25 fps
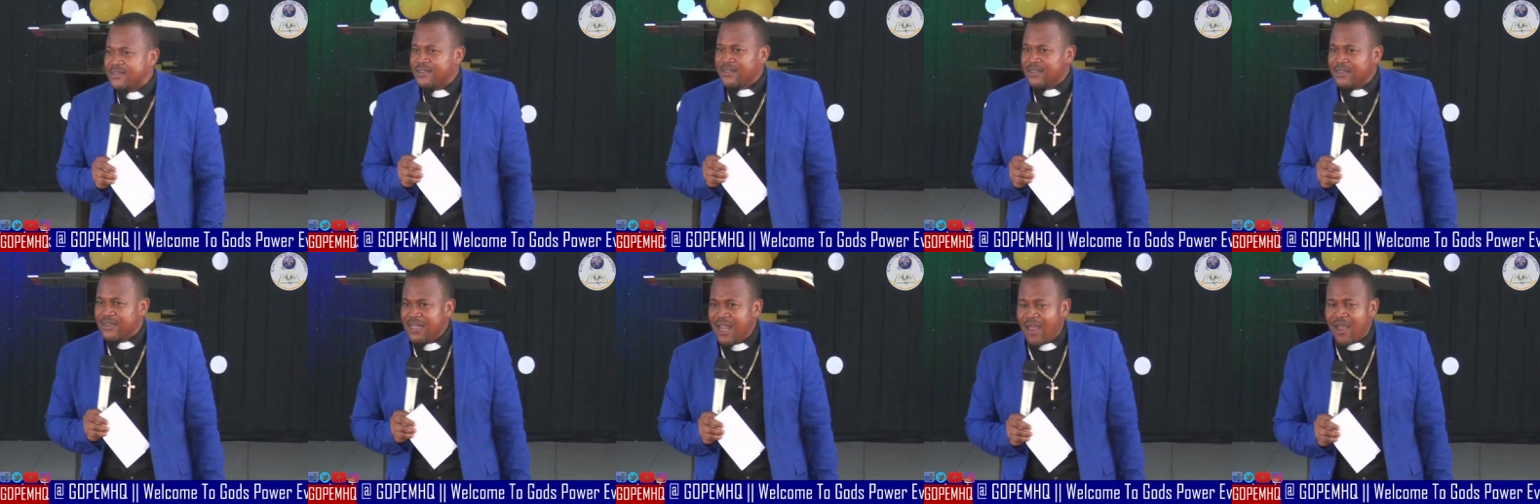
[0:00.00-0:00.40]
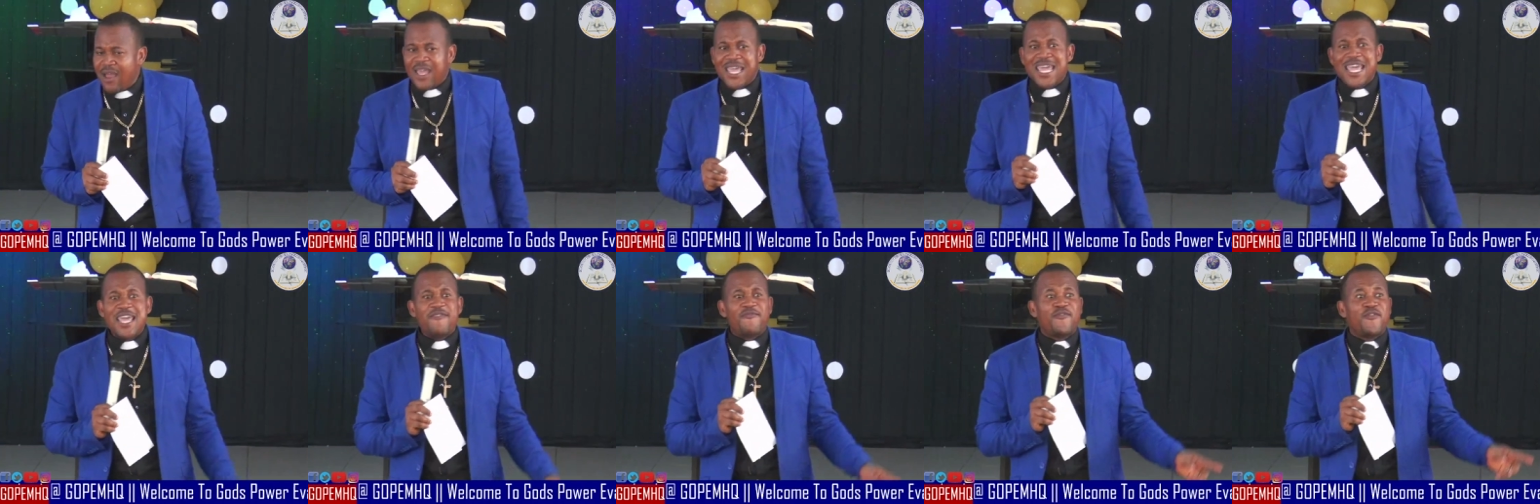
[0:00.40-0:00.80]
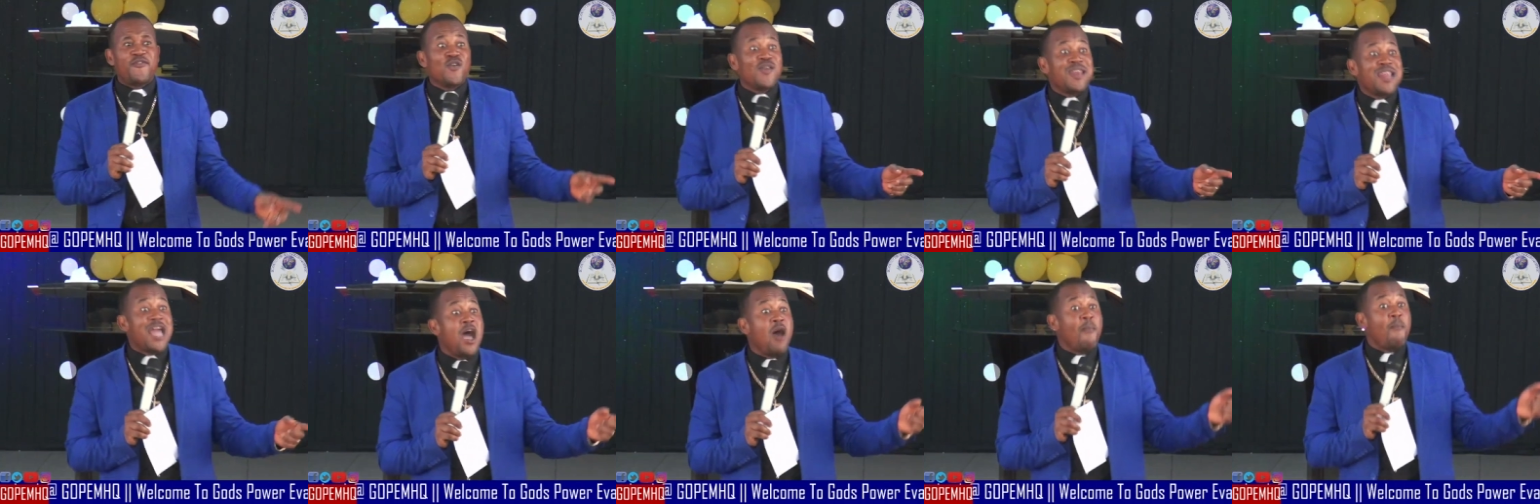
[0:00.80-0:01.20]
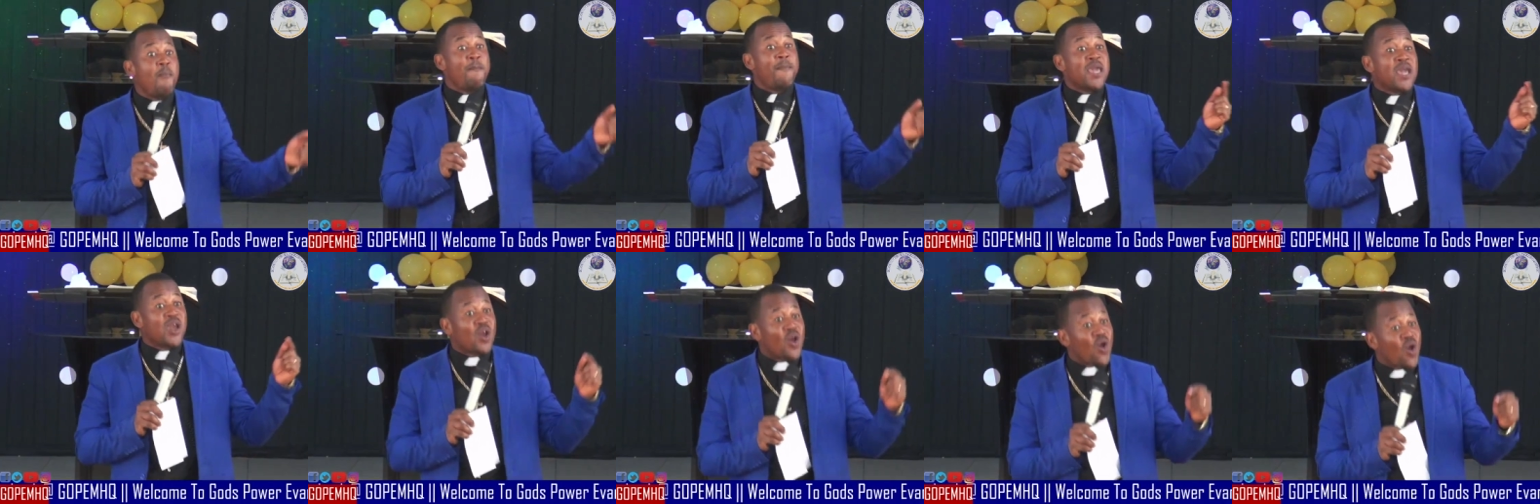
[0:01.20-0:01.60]
Now, if you now,
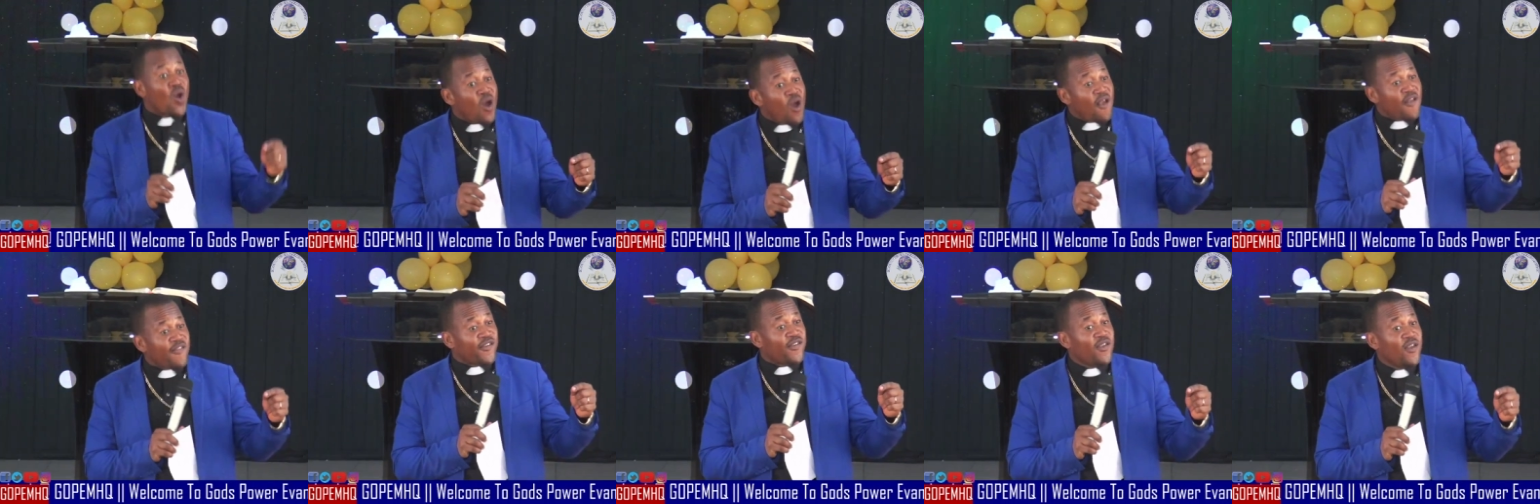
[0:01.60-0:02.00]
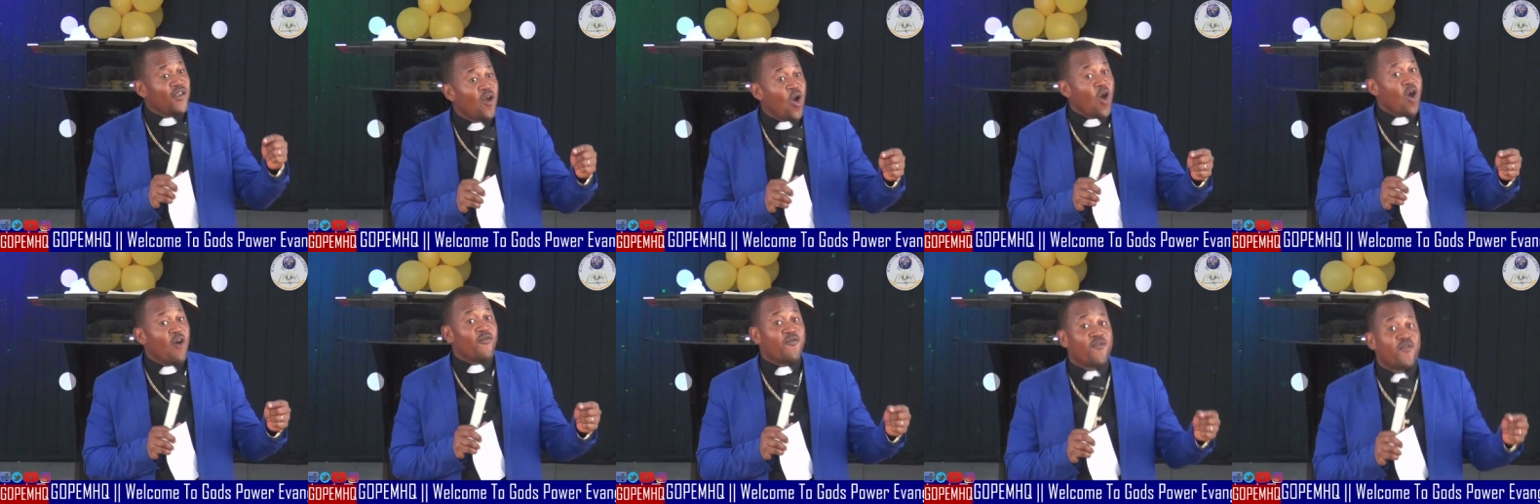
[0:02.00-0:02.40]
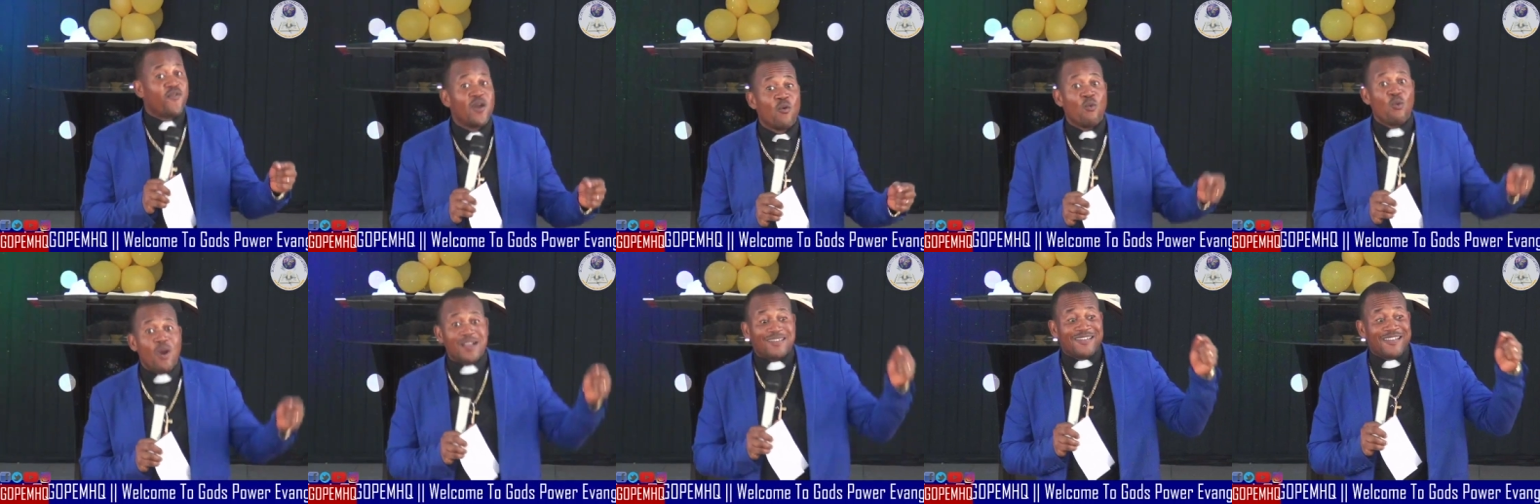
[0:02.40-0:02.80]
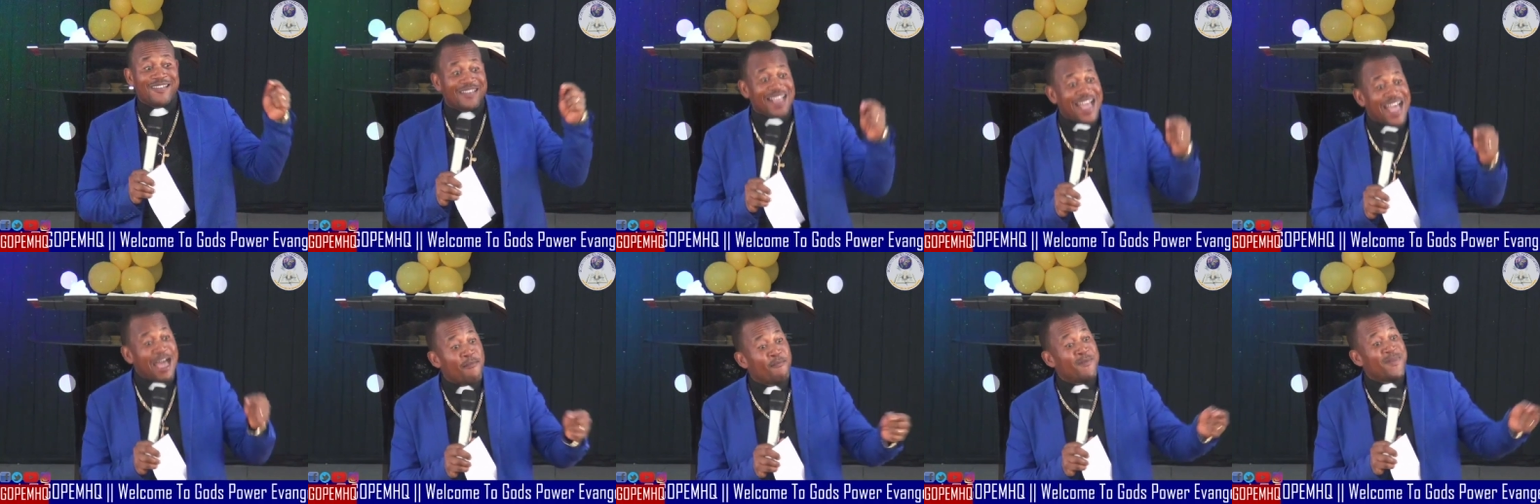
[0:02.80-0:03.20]
because of what is
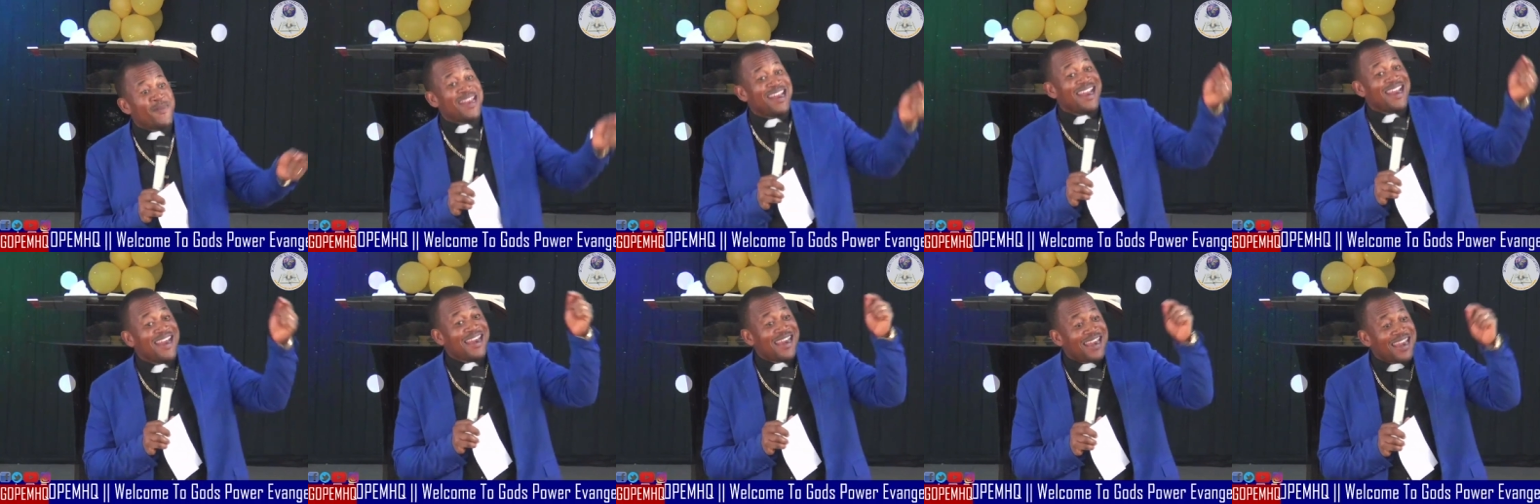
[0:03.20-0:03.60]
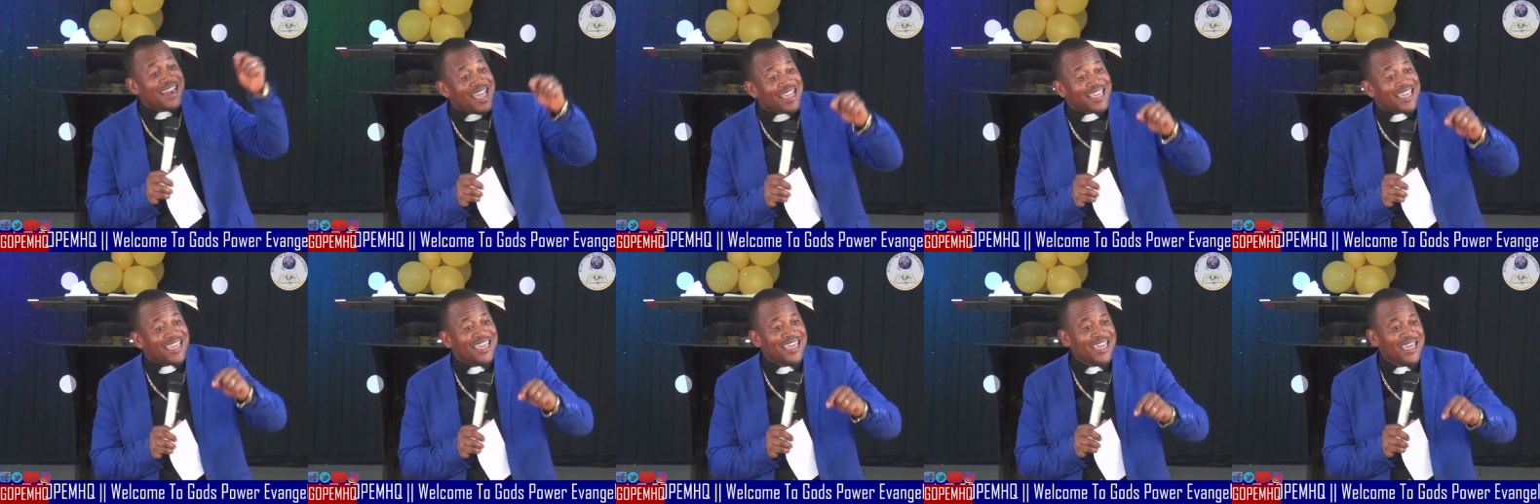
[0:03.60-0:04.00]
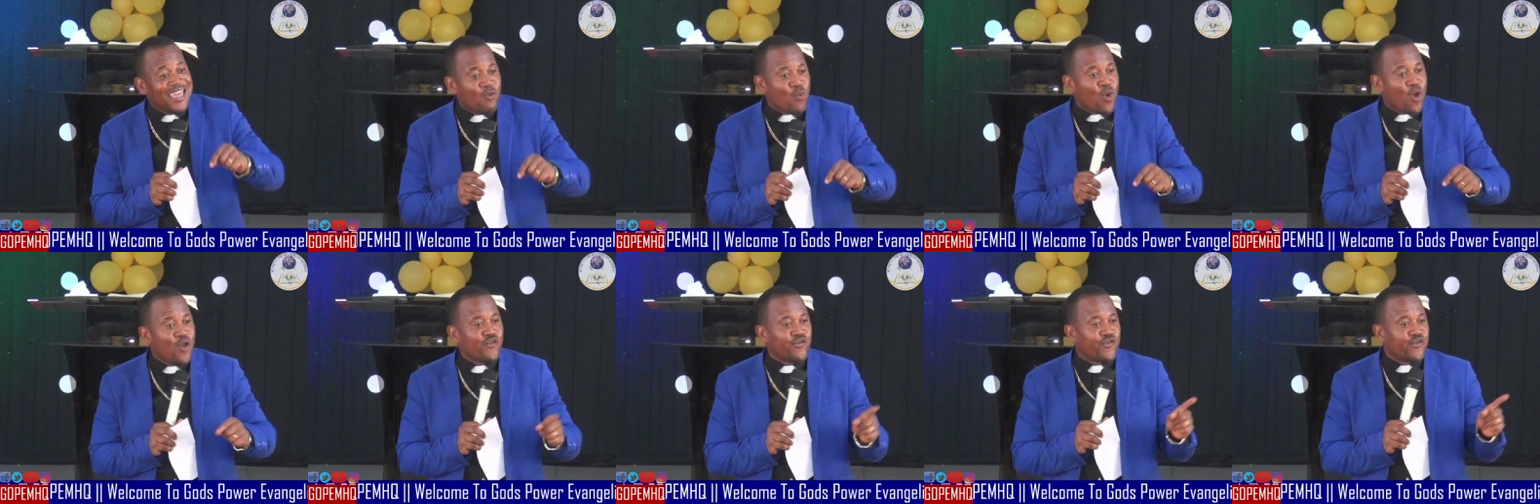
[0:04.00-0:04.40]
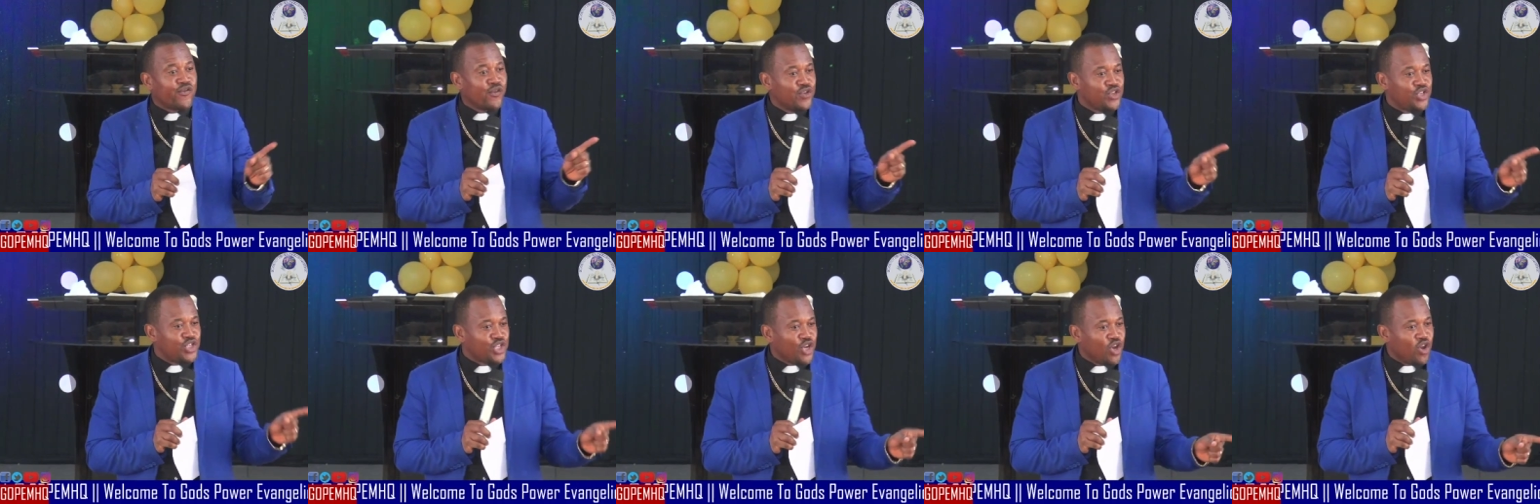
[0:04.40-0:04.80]
happening in Lekki, want to
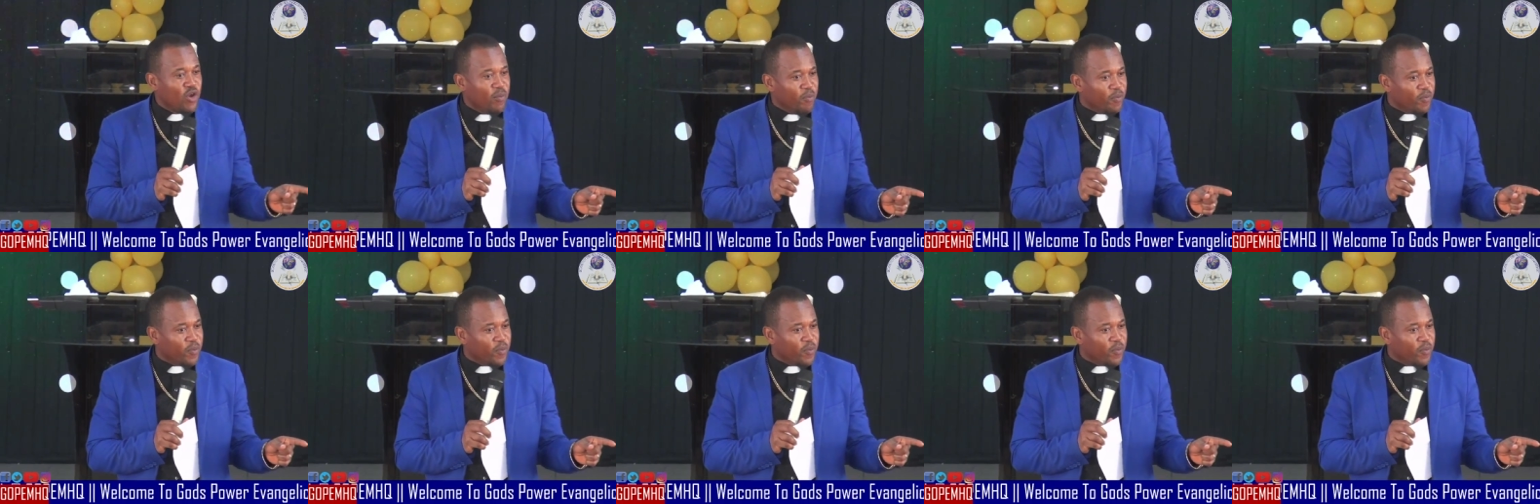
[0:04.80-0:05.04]
jump,